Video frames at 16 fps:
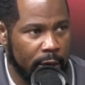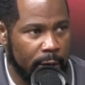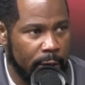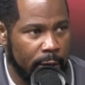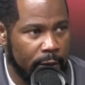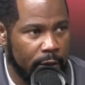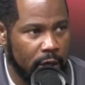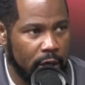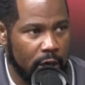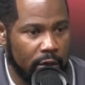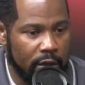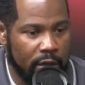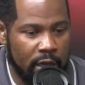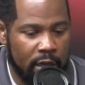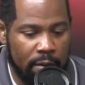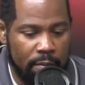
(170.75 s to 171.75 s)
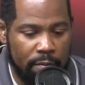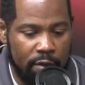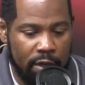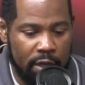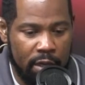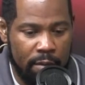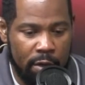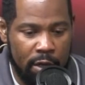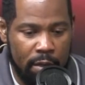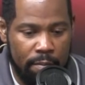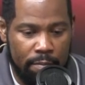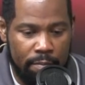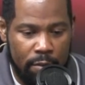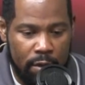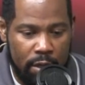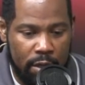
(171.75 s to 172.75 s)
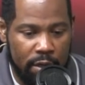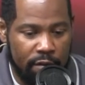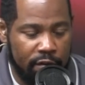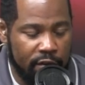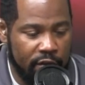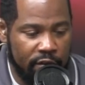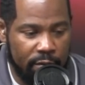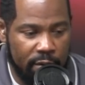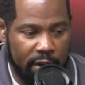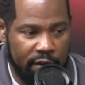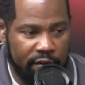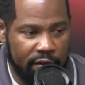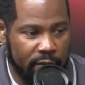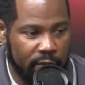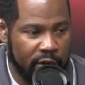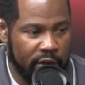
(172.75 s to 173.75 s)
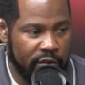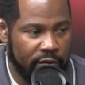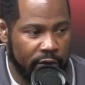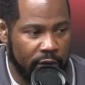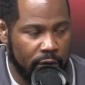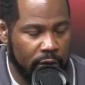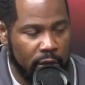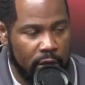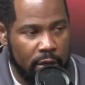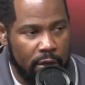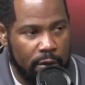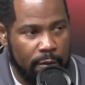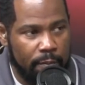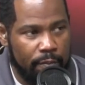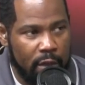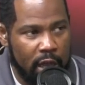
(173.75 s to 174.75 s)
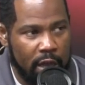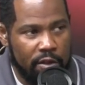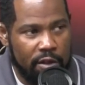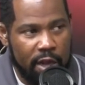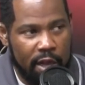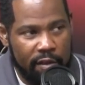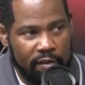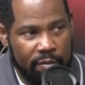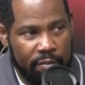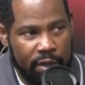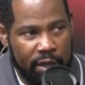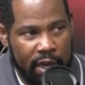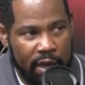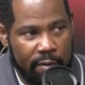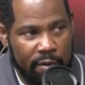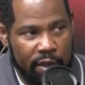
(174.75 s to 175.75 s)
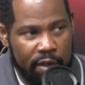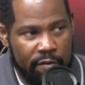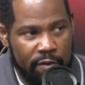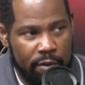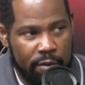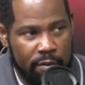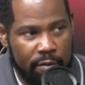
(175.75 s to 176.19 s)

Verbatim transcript: Mm-hmm. You know, you come, you come up in a situation at Ridgeview. How'd you guys compete at Ridgeview?